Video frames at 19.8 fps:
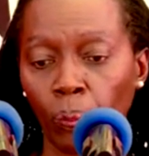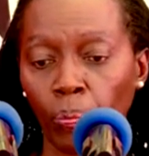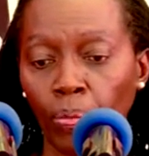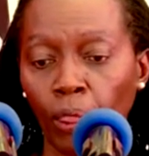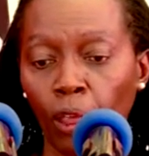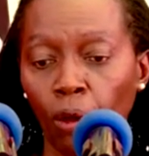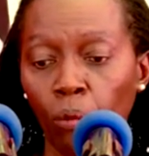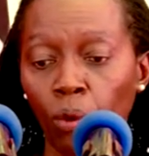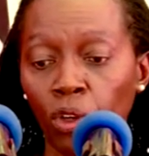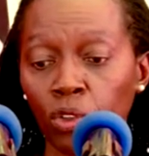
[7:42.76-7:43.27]

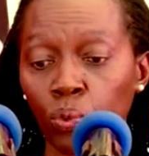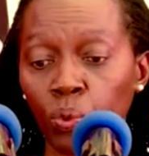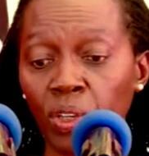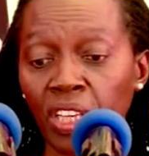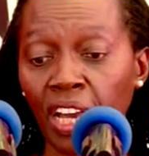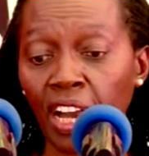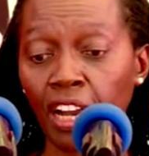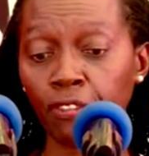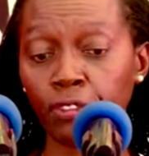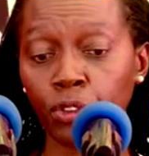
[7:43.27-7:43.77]
What we
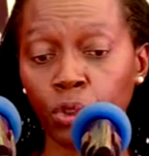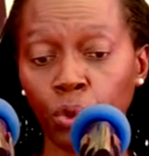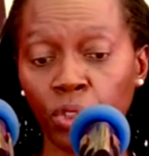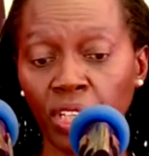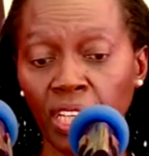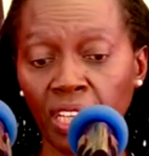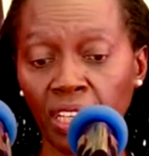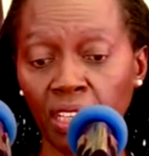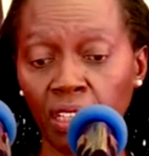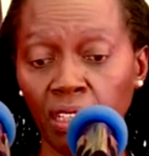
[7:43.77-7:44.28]
have
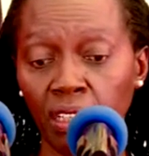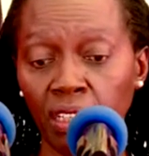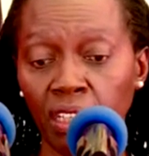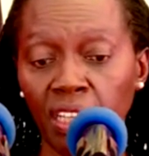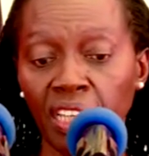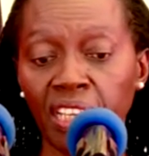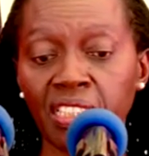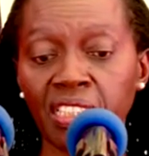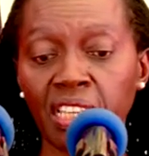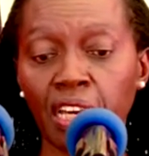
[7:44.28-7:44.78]
today
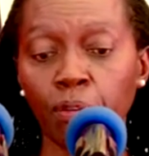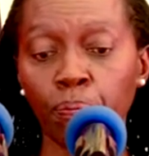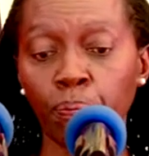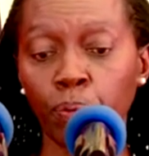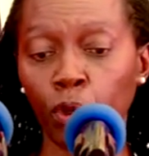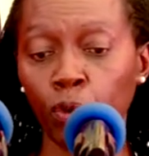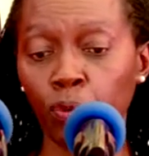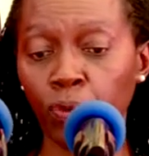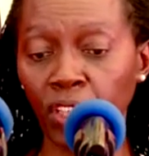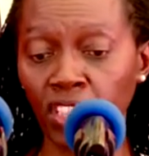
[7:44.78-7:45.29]
is
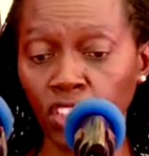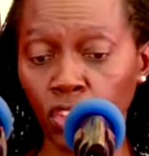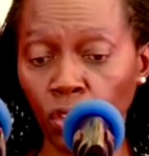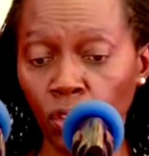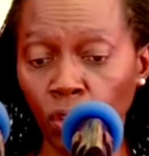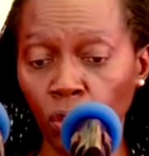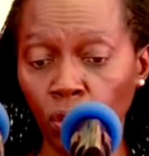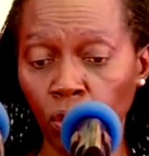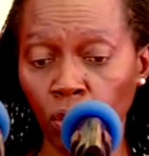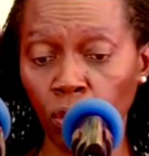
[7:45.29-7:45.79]

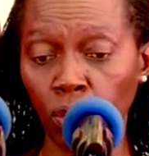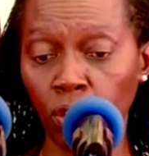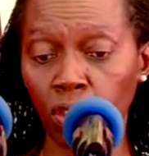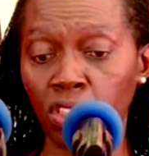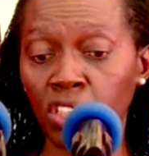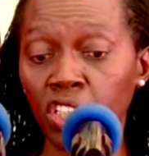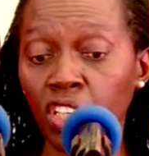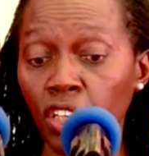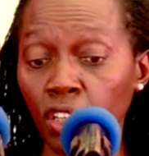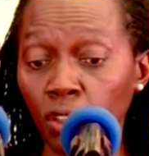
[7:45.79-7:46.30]
unprofessional,
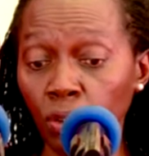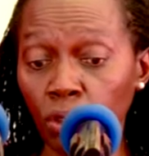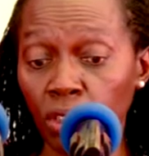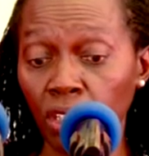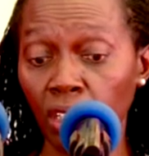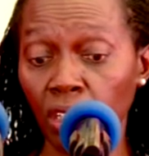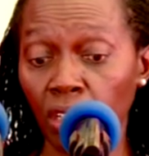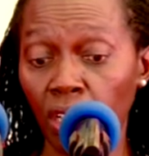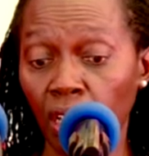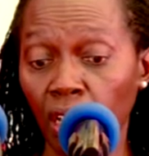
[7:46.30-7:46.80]
skewed,
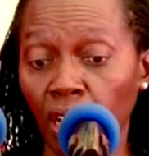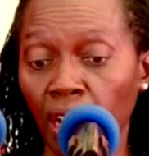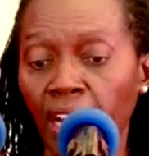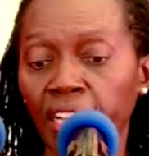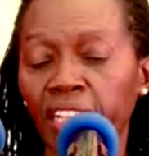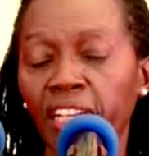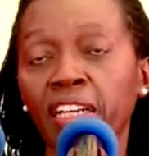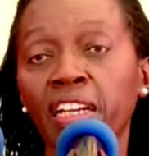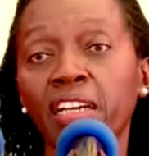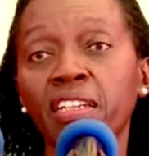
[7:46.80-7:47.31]
and
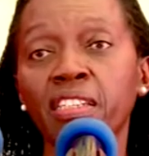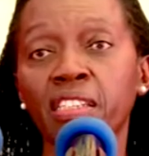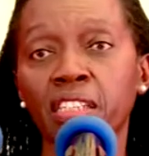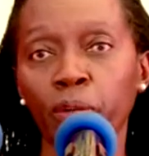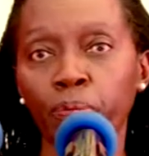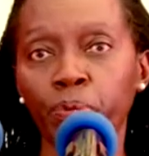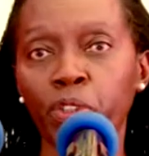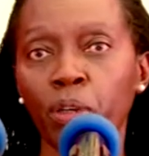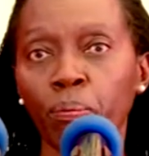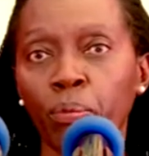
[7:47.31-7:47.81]

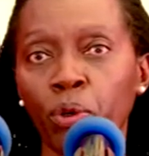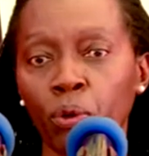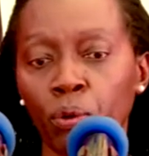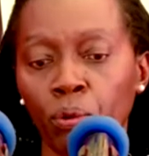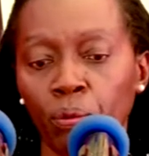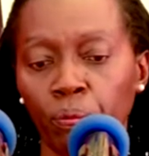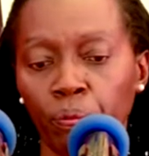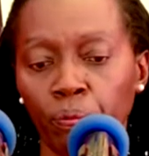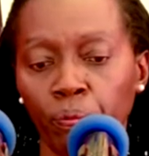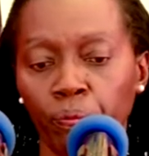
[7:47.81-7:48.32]
unacceptable.
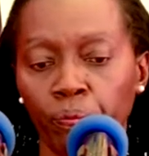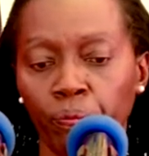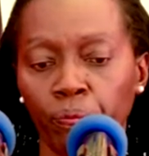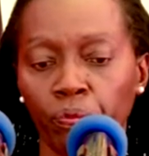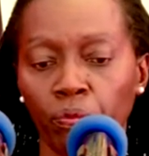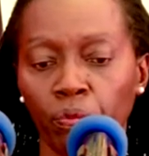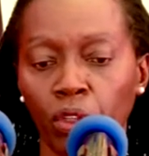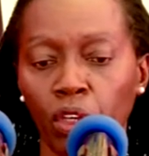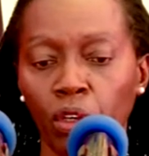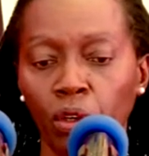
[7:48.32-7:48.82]

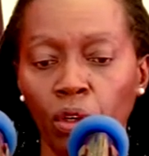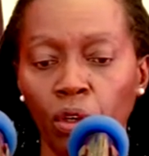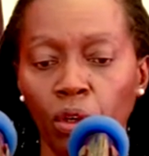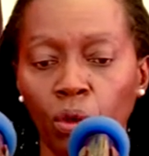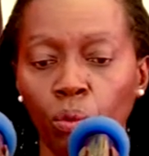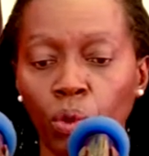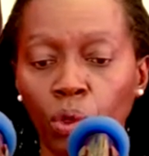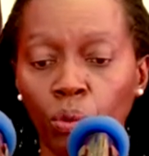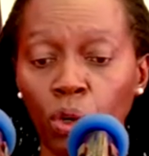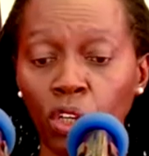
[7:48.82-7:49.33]

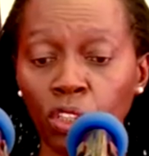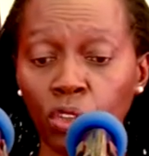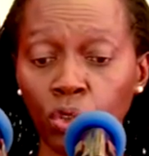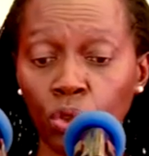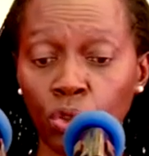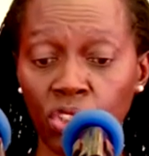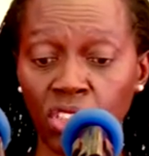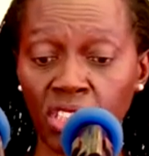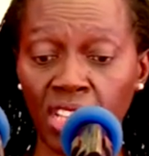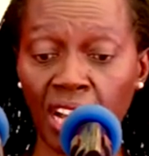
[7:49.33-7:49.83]
We want to
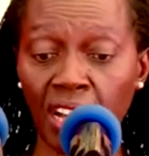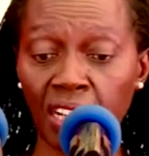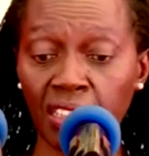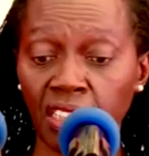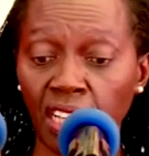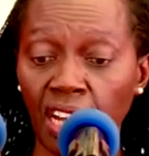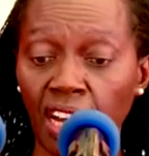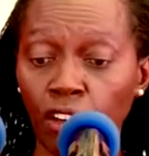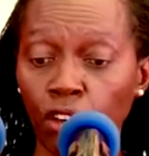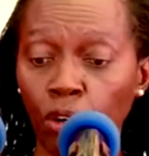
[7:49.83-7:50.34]
start
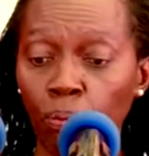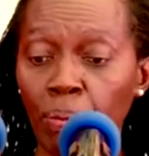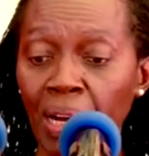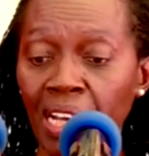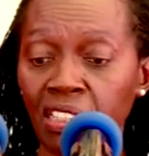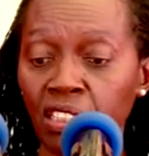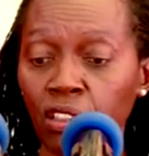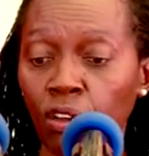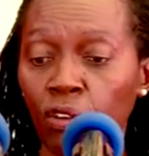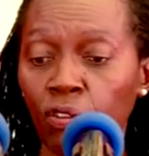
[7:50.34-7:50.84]
a
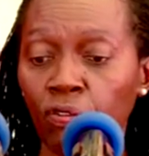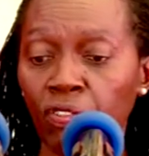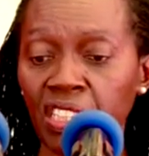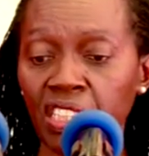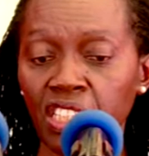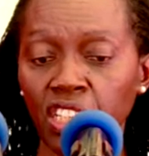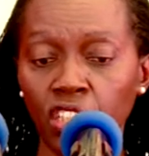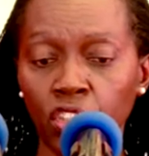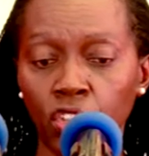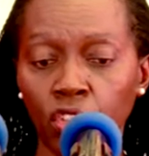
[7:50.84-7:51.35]
robust
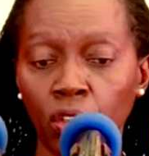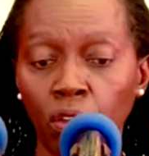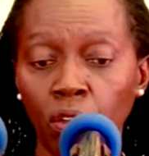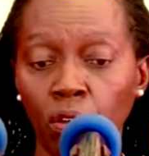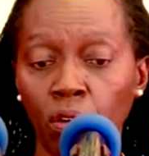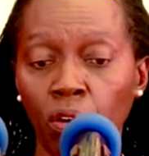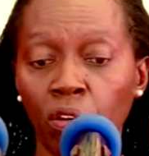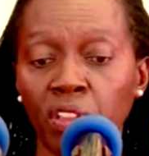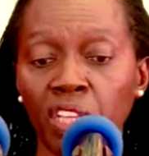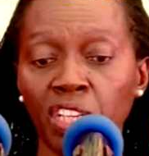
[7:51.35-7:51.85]
conversation
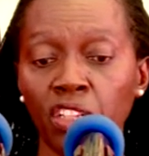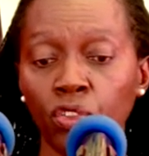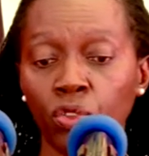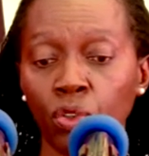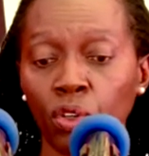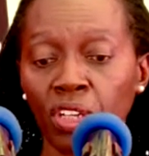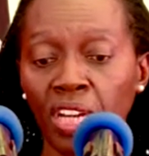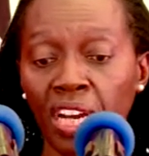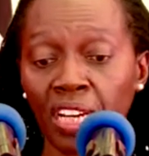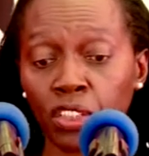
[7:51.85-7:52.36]
on the
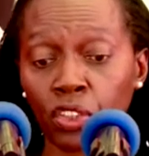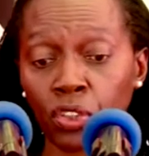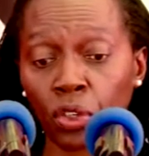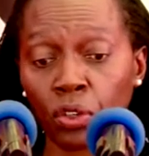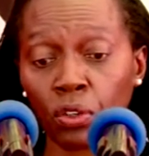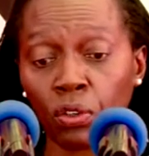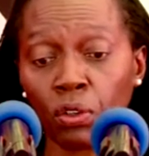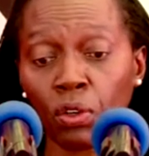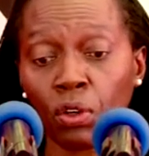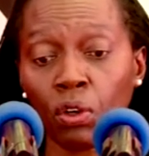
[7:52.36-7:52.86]
introduction
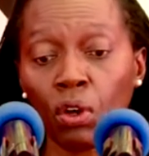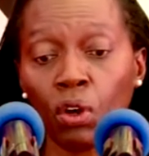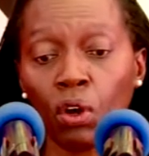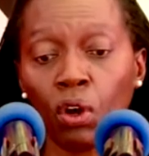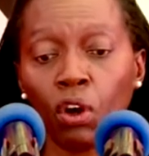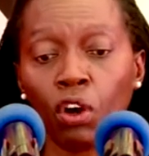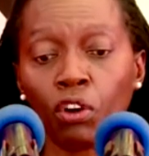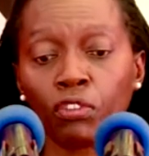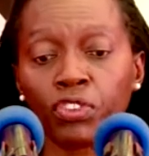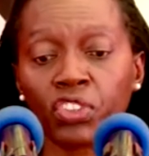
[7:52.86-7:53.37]

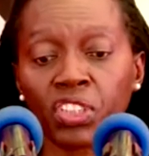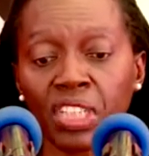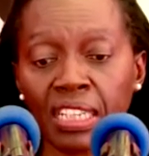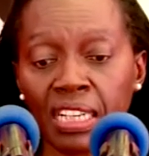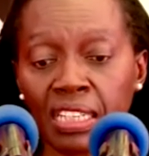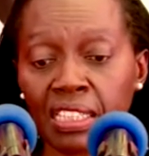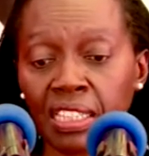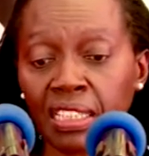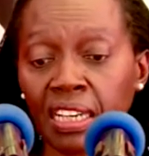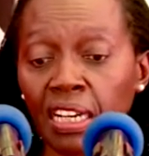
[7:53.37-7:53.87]
of
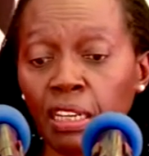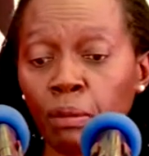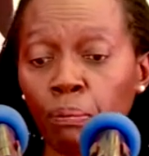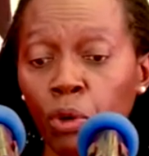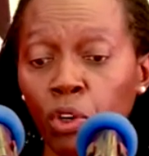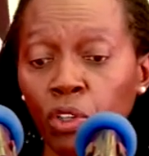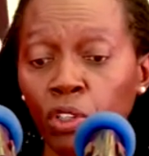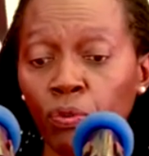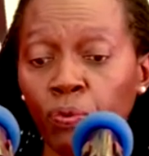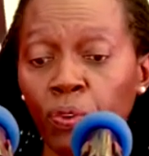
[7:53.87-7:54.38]
genetically
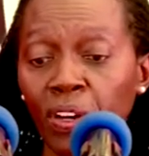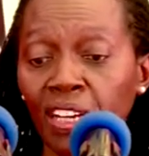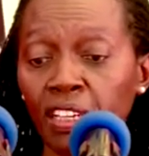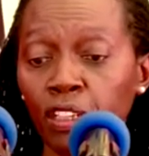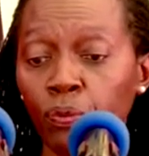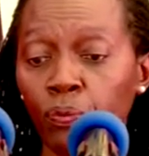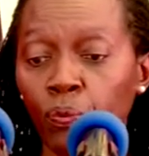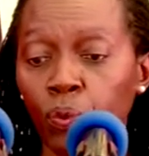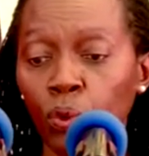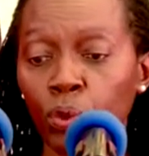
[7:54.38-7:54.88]
modified
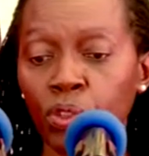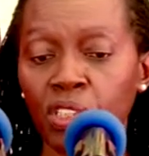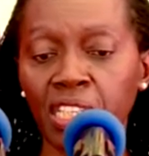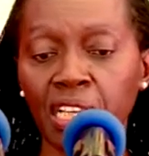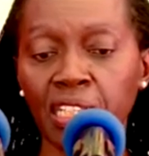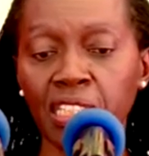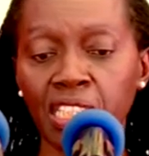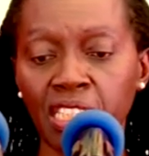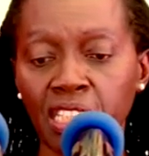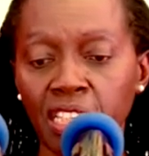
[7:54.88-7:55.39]
foods and
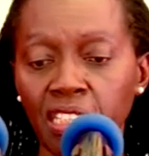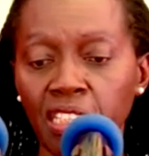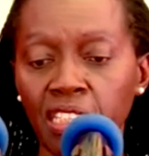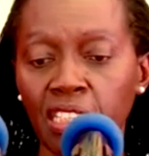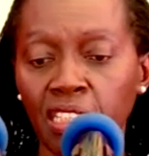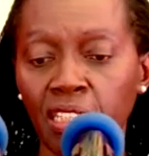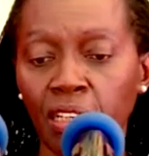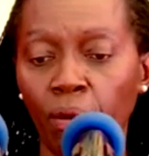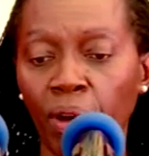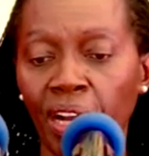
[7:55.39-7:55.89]
seeds
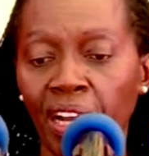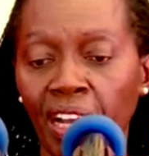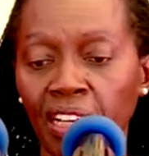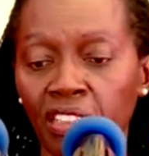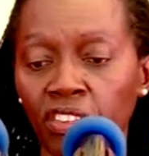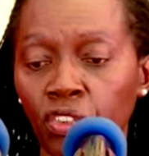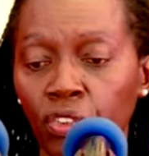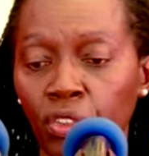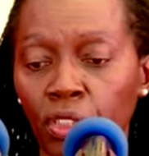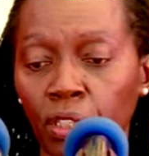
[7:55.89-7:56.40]
in our
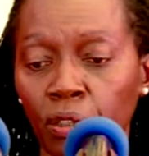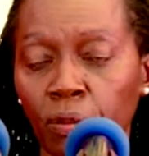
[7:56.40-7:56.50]
country.